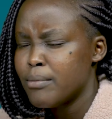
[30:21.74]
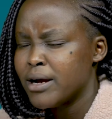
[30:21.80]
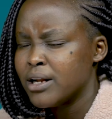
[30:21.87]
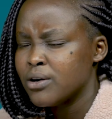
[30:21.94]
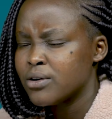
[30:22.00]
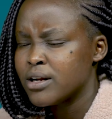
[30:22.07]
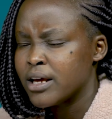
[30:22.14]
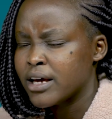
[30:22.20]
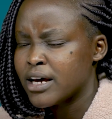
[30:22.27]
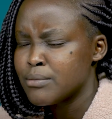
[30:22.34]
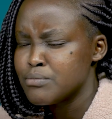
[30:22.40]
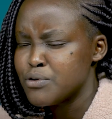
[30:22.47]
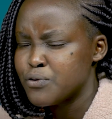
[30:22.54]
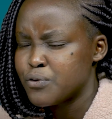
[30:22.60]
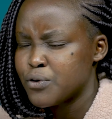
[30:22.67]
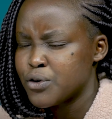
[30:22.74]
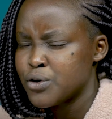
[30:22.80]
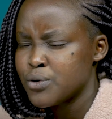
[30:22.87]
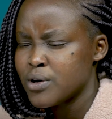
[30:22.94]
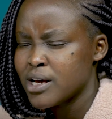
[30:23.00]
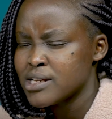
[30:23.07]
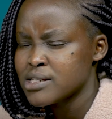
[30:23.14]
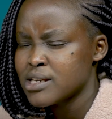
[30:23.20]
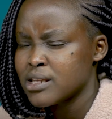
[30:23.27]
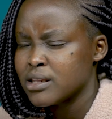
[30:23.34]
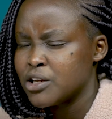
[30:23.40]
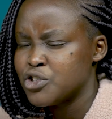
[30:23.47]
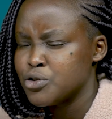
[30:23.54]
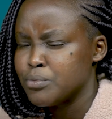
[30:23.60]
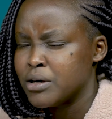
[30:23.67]
my Lord, I come before you asking
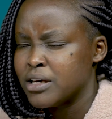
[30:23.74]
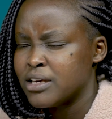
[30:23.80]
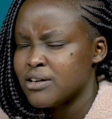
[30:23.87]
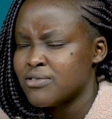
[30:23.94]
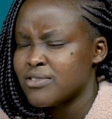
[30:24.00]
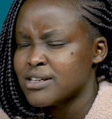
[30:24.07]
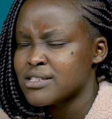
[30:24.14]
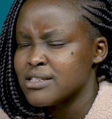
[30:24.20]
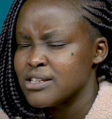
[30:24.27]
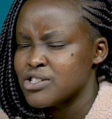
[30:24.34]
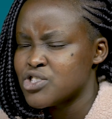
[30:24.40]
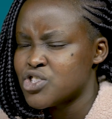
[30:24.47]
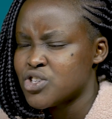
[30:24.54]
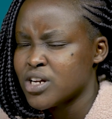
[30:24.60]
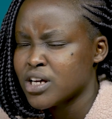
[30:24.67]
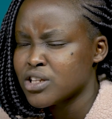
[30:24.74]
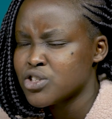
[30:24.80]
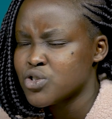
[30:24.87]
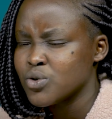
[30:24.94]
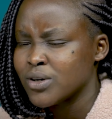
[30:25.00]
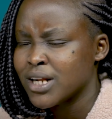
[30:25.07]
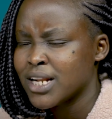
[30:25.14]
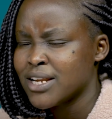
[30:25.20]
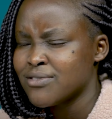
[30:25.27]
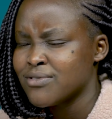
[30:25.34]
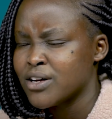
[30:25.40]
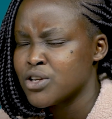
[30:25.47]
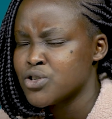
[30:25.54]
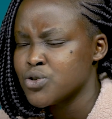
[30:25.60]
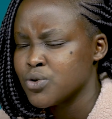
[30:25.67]
that you may give us the strength to cleave
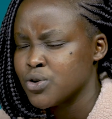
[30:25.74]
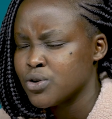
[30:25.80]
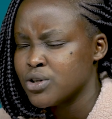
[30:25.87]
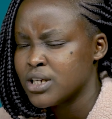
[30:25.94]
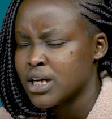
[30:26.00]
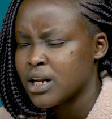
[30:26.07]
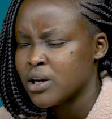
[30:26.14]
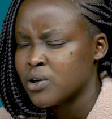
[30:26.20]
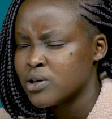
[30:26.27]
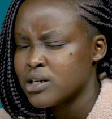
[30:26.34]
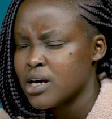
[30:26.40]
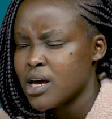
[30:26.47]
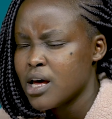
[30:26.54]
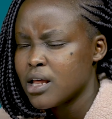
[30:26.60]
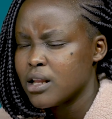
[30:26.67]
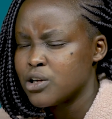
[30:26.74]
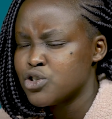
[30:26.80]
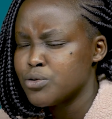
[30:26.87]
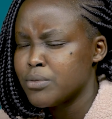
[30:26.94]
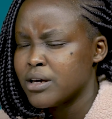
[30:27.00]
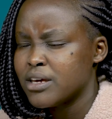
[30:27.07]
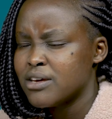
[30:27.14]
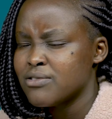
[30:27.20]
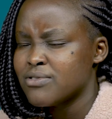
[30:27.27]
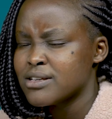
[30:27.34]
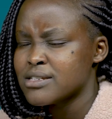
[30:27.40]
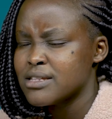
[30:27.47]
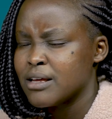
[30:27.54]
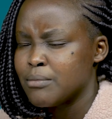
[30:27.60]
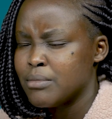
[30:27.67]
unto you, dear Lord, mm. that you may give
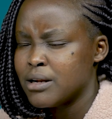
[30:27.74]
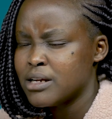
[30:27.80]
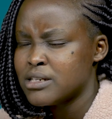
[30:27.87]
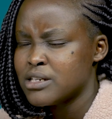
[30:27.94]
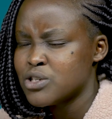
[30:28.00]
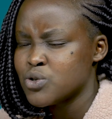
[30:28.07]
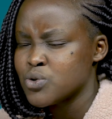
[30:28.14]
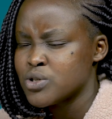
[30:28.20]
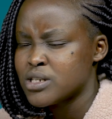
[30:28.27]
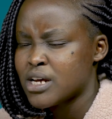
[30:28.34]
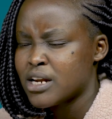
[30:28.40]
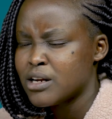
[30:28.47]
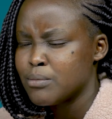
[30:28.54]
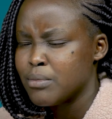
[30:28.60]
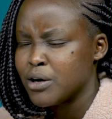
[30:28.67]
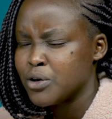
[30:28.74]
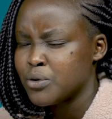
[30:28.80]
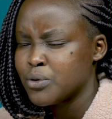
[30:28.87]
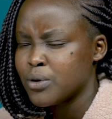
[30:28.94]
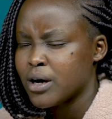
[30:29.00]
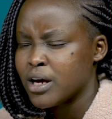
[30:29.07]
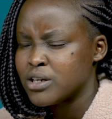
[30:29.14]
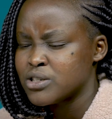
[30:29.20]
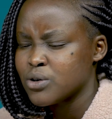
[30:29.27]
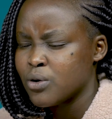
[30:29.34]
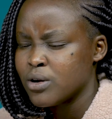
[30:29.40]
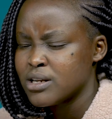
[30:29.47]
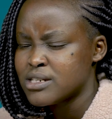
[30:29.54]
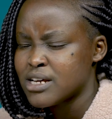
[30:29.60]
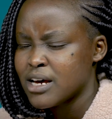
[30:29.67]
us the ability to stand by you at
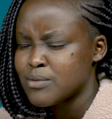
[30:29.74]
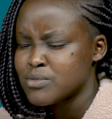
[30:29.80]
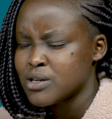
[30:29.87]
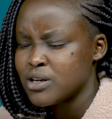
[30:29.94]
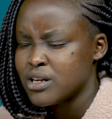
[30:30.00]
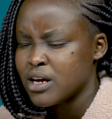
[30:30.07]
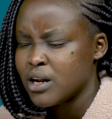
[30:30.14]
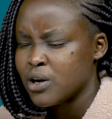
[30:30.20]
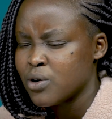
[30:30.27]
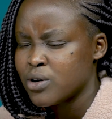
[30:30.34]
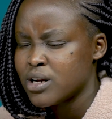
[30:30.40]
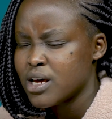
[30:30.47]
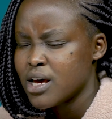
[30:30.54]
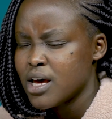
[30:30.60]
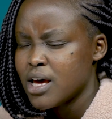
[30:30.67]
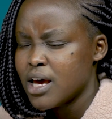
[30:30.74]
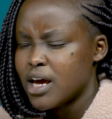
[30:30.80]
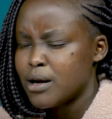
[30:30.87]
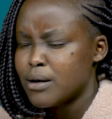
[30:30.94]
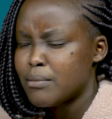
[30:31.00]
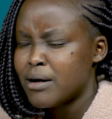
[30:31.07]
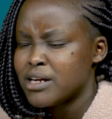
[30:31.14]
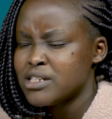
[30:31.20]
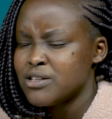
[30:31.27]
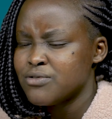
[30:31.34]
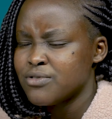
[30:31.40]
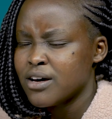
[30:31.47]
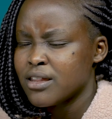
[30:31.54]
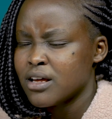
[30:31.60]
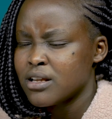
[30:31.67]
all times, dear mm. Lord, and mighty
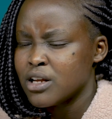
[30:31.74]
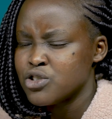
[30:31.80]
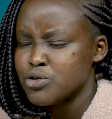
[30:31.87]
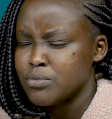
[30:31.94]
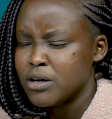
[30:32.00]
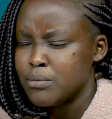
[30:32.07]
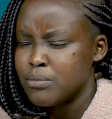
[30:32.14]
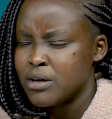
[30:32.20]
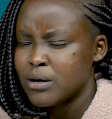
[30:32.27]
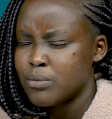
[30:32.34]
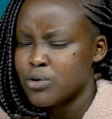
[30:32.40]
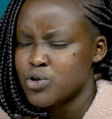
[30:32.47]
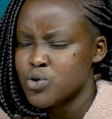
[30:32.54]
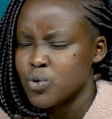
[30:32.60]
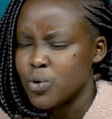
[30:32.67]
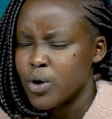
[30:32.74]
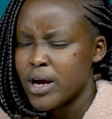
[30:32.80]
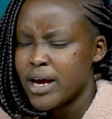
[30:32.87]
Father, that you may be able to